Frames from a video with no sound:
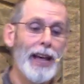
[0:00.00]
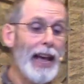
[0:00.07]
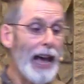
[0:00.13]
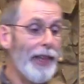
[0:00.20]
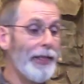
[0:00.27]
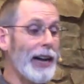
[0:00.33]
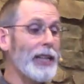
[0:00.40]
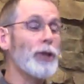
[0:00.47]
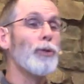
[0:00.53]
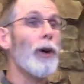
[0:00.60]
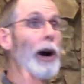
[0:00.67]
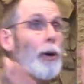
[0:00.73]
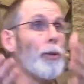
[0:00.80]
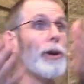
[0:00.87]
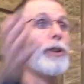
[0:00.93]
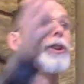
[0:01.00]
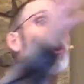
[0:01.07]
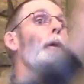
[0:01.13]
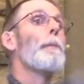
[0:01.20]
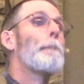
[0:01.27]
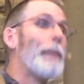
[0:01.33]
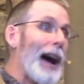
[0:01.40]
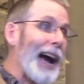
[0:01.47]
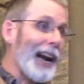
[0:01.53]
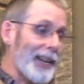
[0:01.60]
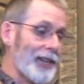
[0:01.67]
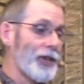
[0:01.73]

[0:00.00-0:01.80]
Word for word: And that's why we'll go back